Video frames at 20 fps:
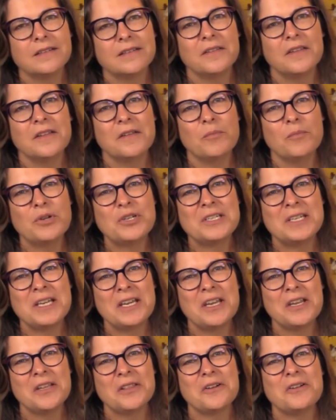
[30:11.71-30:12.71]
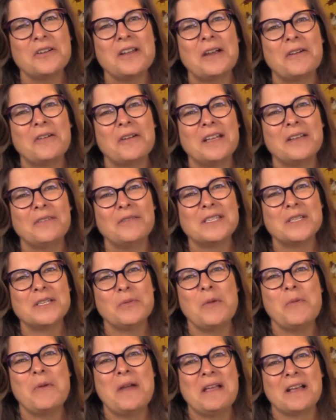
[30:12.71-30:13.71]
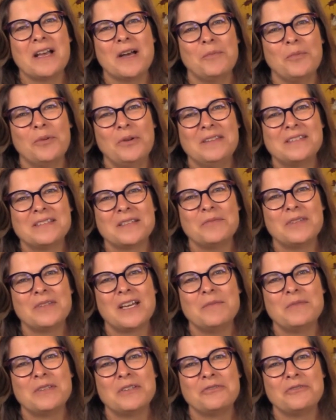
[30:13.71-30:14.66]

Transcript: the particular narratives that we wake up with sometimes